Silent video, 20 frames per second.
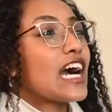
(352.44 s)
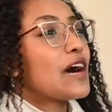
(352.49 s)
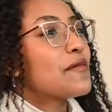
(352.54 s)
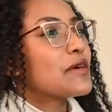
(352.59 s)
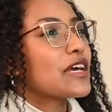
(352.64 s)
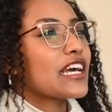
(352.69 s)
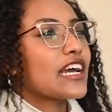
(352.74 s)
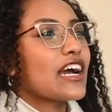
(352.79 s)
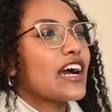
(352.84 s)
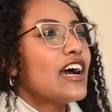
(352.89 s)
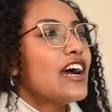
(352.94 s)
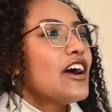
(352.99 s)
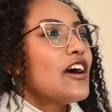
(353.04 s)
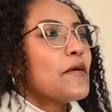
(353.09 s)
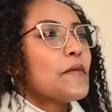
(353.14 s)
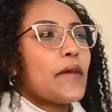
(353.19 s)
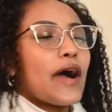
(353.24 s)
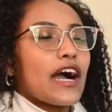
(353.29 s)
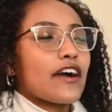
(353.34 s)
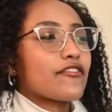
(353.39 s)
Coming
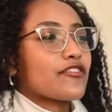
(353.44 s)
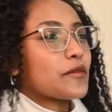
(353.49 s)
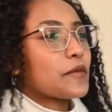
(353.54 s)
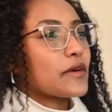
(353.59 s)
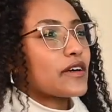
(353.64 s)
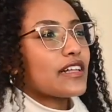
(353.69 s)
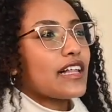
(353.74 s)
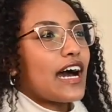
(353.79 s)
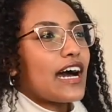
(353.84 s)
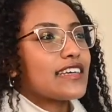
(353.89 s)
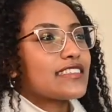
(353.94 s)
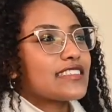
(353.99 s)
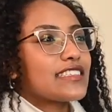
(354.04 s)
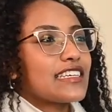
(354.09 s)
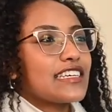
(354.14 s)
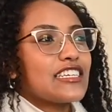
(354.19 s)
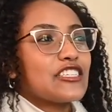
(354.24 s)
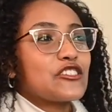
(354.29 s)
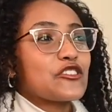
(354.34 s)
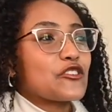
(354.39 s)
back from
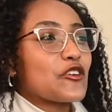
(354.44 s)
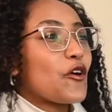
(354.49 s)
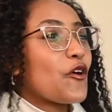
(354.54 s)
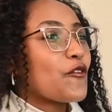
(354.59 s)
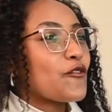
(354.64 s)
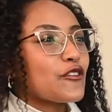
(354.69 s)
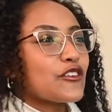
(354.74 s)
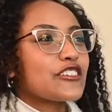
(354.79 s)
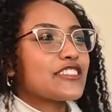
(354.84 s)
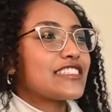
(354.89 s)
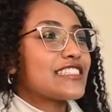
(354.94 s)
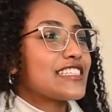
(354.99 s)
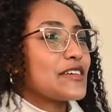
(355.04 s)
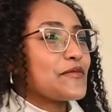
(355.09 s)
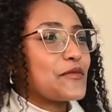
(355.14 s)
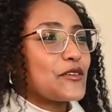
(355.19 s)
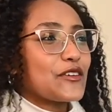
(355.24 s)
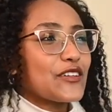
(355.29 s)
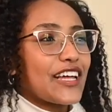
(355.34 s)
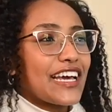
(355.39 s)
classes, you're
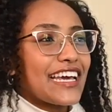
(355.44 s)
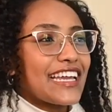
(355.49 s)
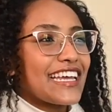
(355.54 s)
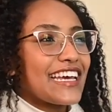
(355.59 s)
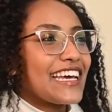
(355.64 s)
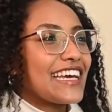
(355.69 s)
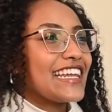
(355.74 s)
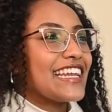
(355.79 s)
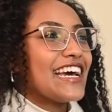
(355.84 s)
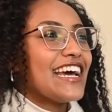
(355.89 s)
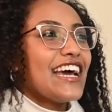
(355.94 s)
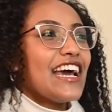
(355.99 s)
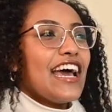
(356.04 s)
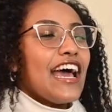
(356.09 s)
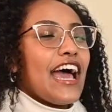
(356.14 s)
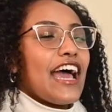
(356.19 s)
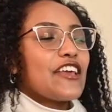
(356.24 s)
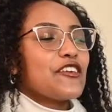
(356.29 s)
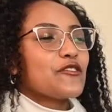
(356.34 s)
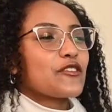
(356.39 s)
overstimulated,
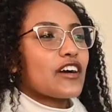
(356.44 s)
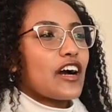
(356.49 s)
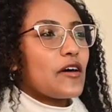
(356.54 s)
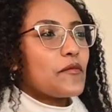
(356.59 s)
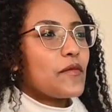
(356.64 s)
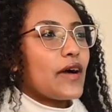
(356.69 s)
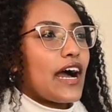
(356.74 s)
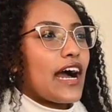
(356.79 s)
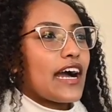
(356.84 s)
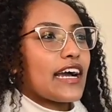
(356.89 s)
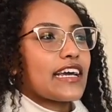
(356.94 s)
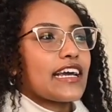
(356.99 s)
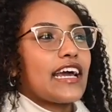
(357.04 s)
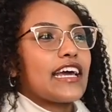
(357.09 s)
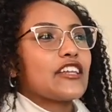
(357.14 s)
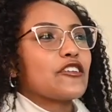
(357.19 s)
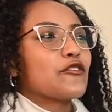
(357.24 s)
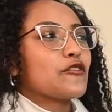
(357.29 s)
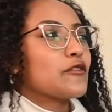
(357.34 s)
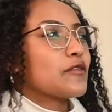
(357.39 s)
and you come back
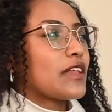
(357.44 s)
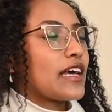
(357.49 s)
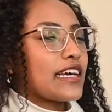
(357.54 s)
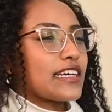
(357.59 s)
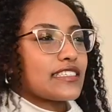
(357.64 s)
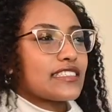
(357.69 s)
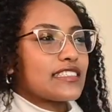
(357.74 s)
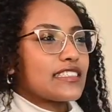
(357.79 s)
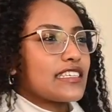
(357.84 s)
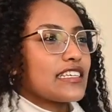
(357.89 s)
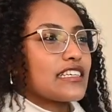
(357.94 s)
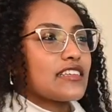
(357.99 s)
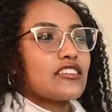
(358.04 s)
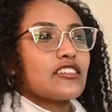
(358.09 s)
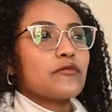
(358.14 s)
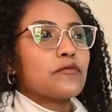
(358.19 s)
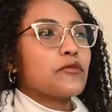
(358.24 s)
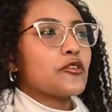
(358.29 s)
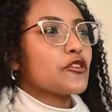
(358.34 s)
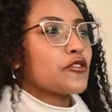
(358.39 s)
and you like see
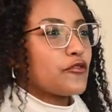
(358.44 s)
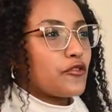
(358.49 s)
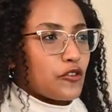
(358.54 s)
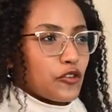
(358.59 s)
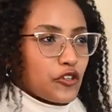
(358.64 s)
beautiful